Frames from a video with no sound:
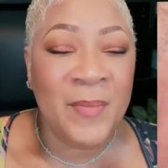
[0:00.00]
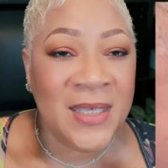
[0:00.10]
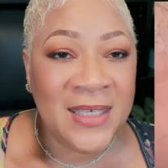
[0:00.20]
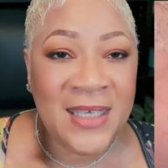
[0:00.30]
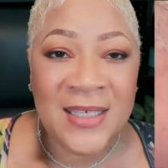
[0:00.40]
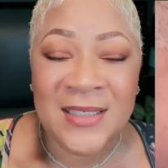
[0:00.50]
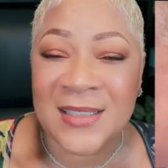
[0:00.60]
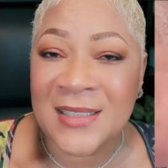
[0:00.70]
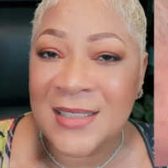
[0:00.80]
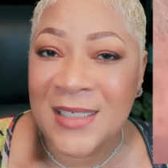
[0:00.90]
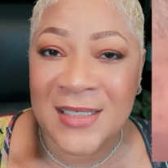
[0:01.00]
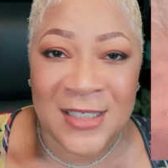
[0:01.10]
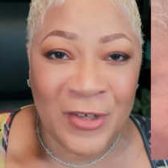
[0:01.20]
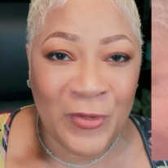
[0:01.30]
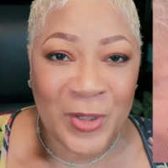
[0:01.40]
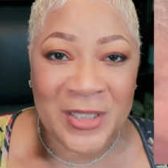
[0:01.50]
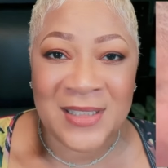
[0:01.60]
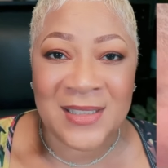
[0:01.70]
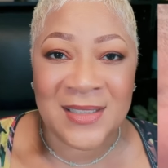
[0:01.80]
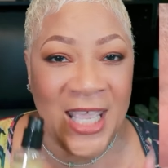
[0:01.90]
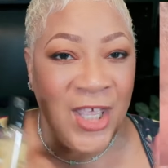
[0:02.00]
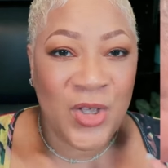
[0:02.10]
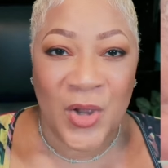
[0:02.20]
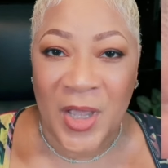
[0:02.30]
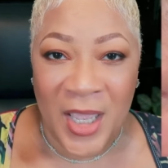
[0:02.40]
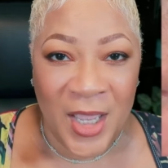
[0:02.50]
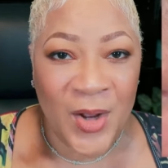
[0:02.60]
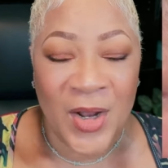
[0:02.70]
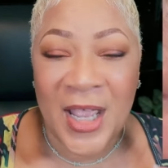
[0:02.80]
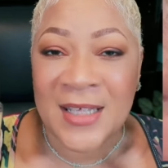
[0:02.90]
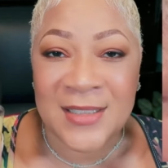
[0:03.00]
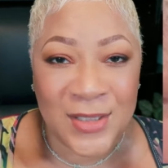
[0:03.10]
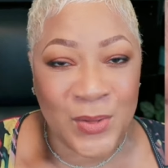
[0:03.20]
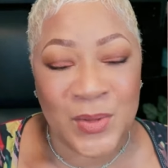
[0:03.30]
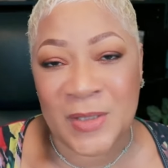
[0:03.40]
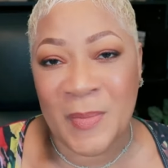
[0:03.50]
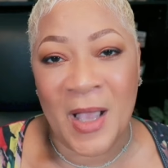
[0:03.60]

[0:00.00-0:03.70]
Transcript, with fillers: and begin to see a difference in your hair as soon as